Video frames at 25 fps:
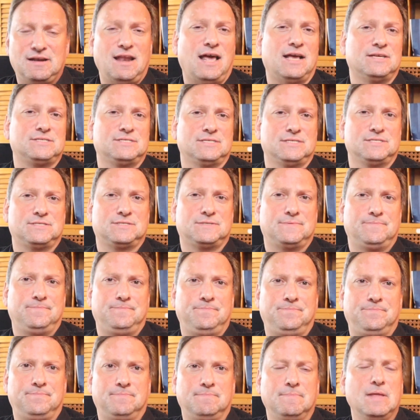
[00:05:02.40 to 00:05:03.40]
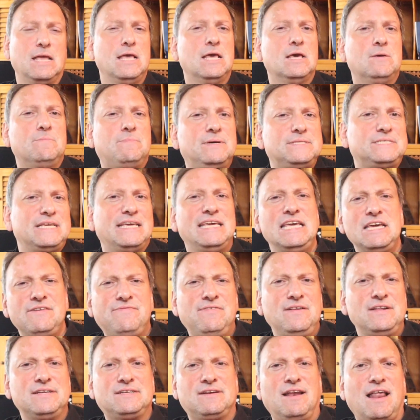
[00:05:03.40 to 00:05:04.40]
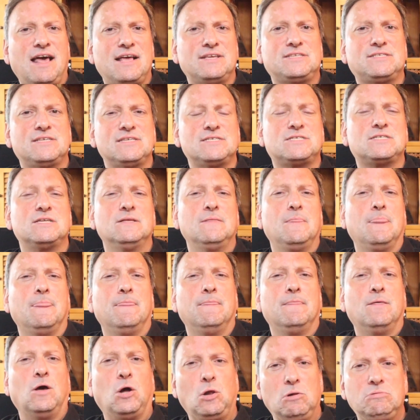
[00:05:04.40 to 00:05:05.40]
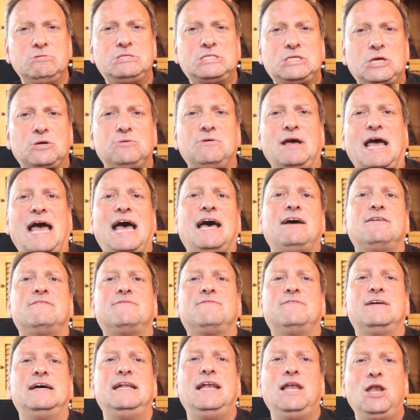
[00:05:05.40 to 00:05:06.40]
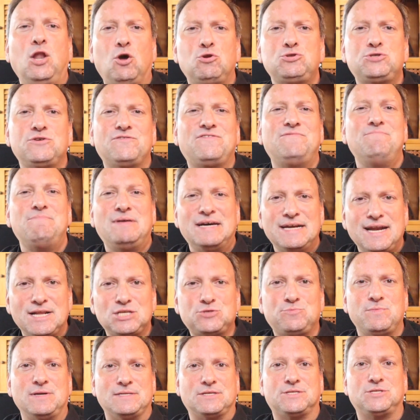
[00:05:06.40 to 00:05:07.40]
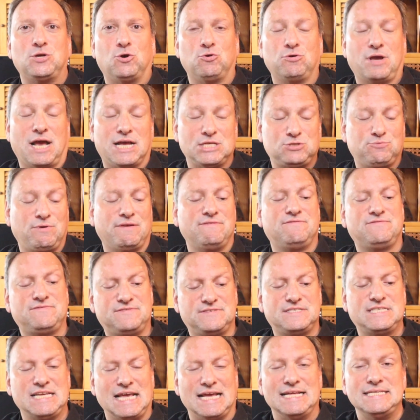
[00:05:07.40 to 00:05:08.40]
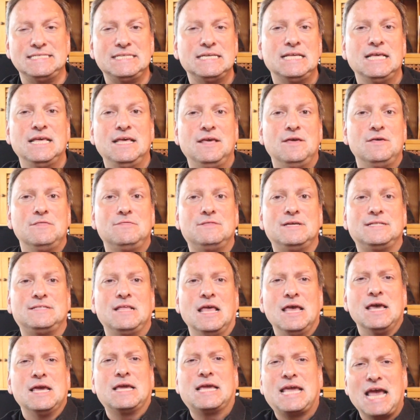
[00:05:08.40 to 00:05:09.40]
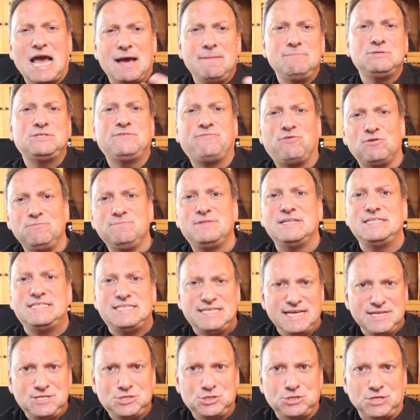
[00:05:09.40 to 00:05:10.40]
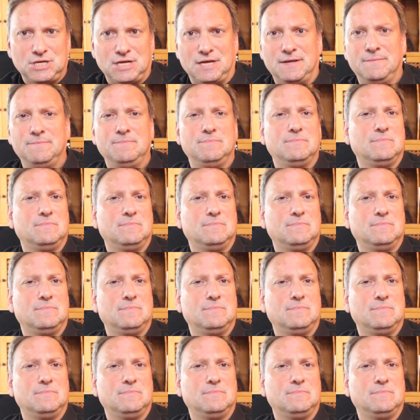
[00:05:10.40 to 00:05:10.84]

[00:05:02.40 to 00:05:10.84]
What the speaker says: classes. But EFL classes also have a lot of management talk, as we've said, that comes from the teacher.